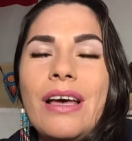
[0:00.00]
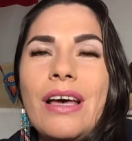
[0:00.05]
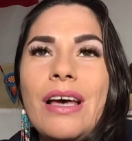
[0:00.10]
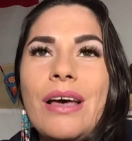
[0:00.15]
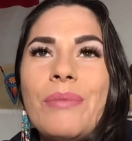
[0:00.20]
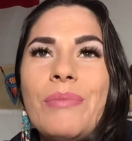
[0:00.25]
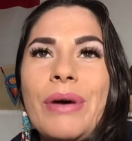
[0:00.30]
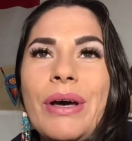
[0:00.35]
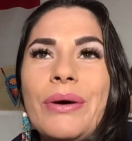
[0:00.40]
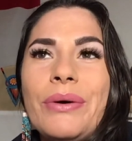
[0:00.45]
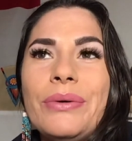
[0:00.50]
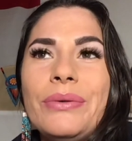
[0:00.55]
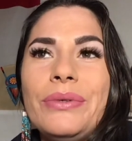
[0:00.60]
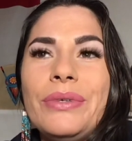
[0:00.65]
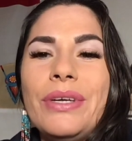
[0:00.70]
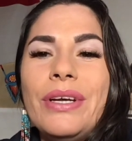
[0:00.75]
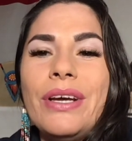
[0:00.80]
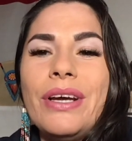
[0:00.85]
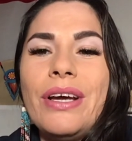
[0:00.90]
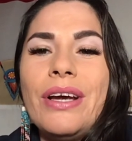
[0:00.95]
about
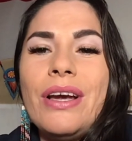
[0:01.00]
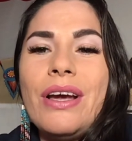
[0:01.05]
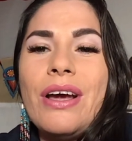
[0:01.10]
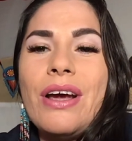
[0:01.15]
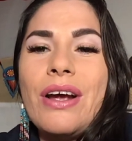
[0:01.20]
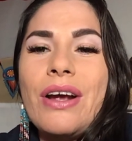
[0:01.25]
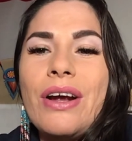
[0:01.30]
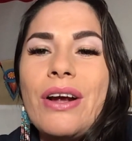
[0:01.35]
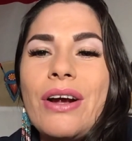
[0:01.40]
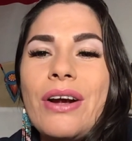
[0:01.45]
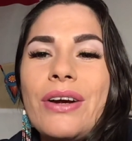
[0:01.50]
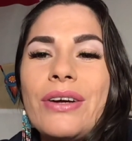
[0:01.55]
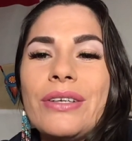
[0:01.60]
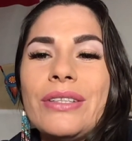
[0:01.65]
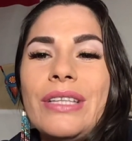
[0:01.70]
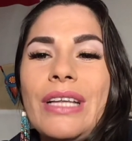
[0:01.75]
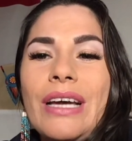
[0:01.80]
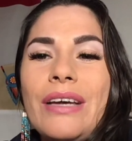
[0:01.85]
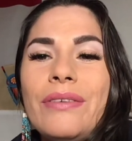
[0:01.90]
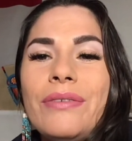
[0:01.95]
her
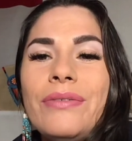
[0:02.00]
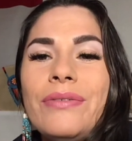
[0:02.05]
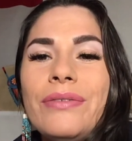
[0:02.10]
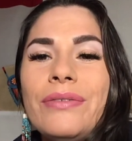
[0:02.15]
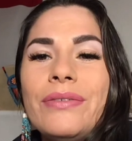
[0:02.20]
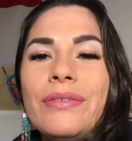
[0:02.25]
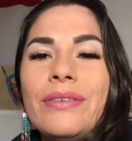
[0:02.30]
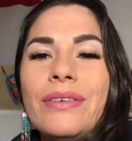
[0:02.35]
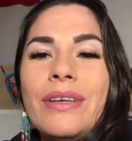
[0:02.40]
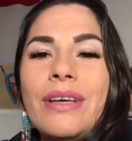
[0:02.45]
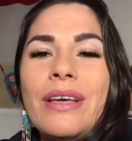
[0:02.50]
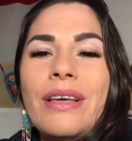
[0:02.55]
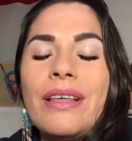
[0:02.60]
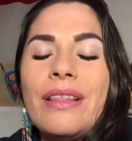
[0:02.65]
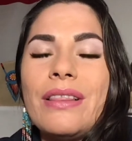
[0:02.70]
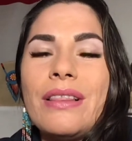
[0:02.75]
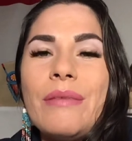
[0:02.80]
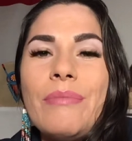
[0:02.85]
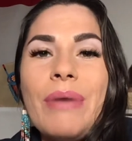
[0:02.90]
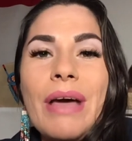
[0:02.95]
life,
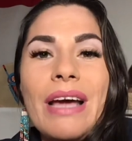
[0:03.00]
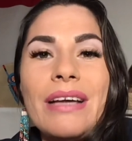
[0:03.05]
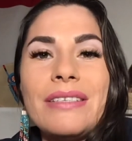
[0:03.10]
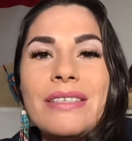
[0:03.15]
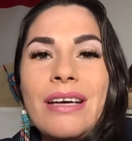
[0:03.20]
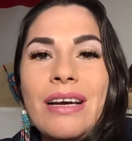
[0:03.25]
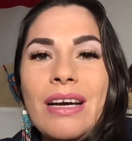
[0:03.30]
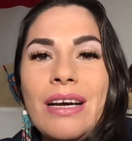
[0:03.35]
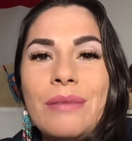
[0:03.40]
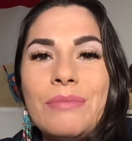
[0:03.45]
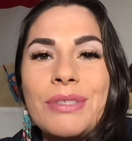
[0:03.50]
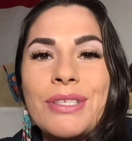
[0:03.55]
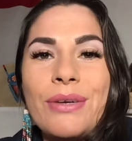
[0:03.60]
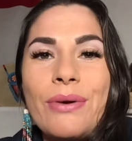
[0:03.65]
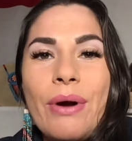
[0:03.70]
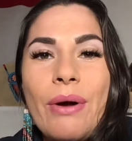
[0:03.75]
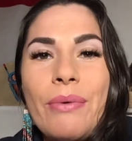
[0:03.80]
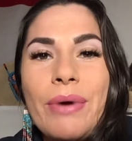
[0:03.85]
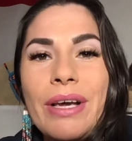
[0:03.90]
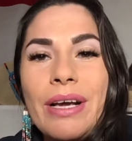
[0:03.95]
the bad times
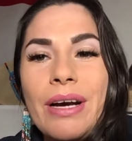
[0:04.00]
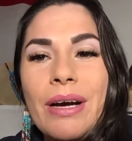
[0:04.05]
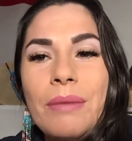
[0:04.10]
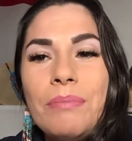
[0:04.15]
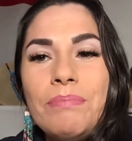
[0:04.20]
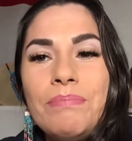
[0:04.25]
growing up.